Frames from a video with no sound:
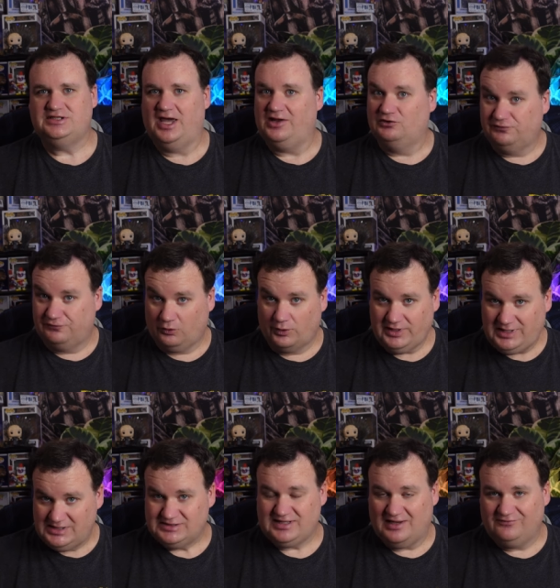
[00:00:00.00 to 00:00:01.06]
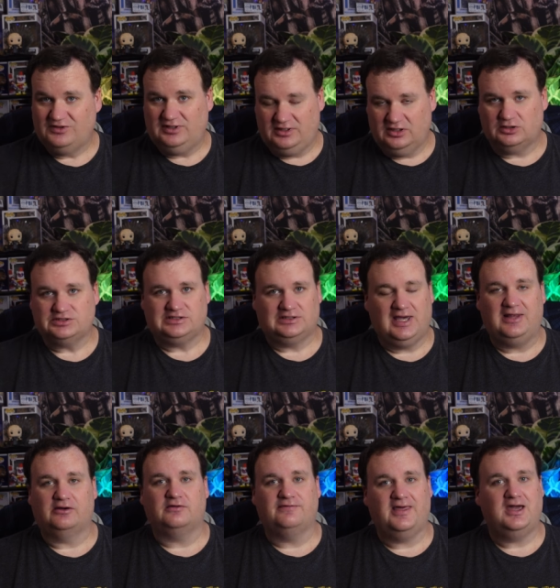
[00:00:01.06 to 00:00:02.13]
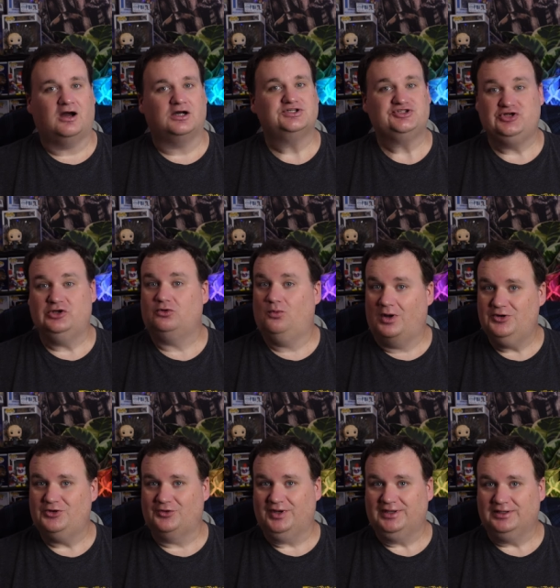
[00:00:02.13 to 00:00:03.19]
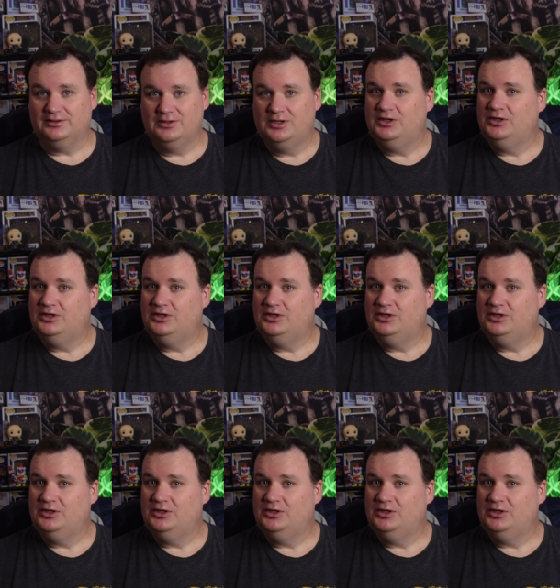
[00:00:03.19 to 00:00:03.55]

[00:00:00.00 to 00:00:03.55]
and 47 years later, they are still wondering